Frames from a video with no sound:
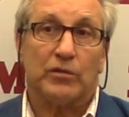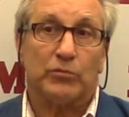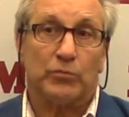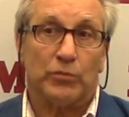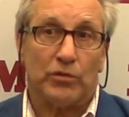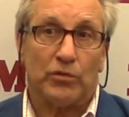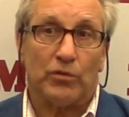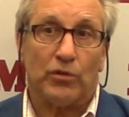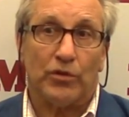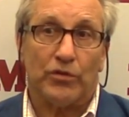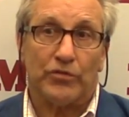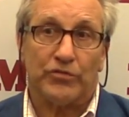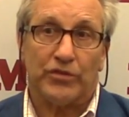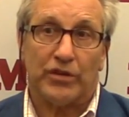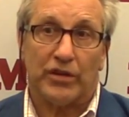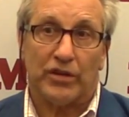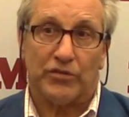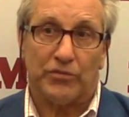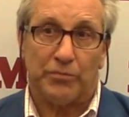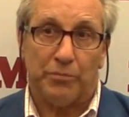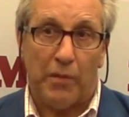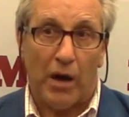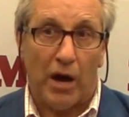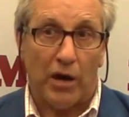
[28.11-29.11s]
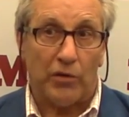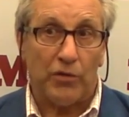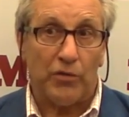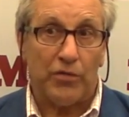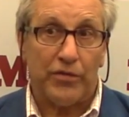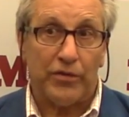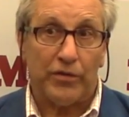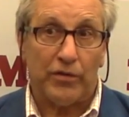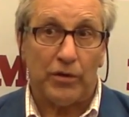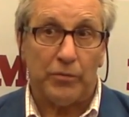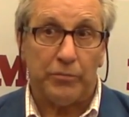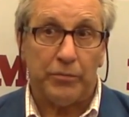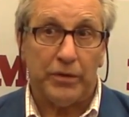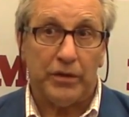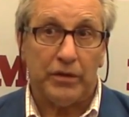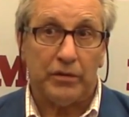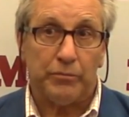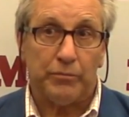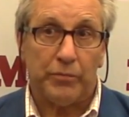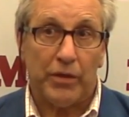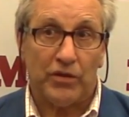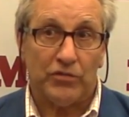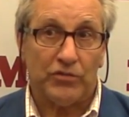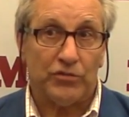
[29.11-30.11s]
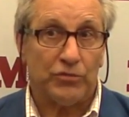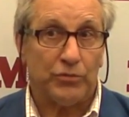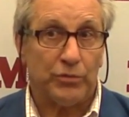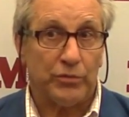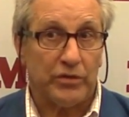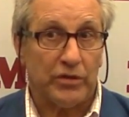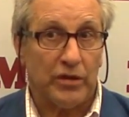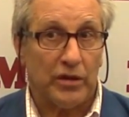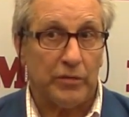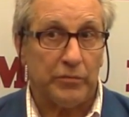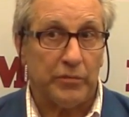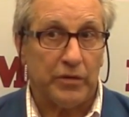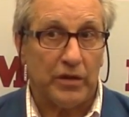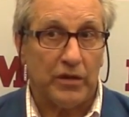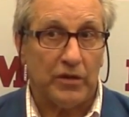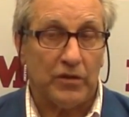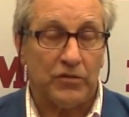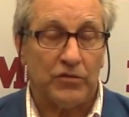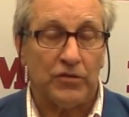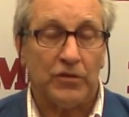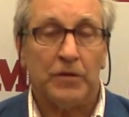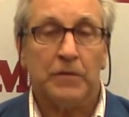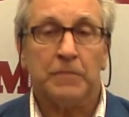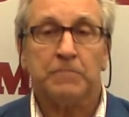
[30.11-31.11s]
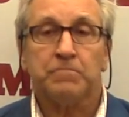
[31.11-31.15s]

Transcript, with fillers: on ranolazine as monotherapy in patients with diabetes